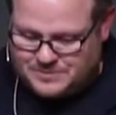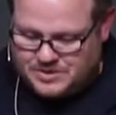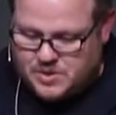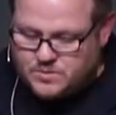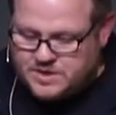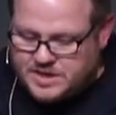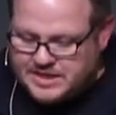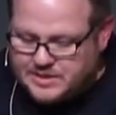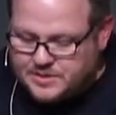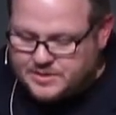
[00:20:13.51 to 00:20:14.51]
Don't think
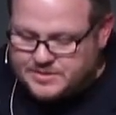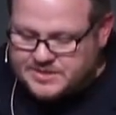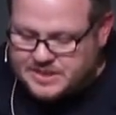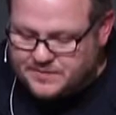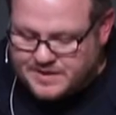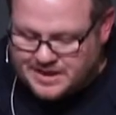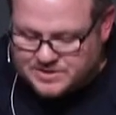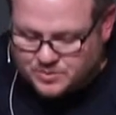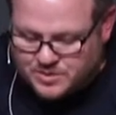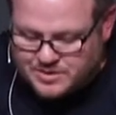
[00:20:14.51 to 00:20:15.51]
you can receive God's
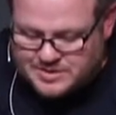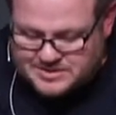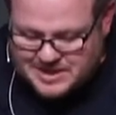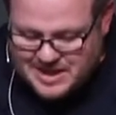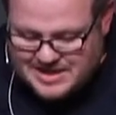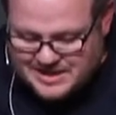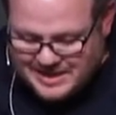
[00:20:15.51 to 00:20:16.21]
word as God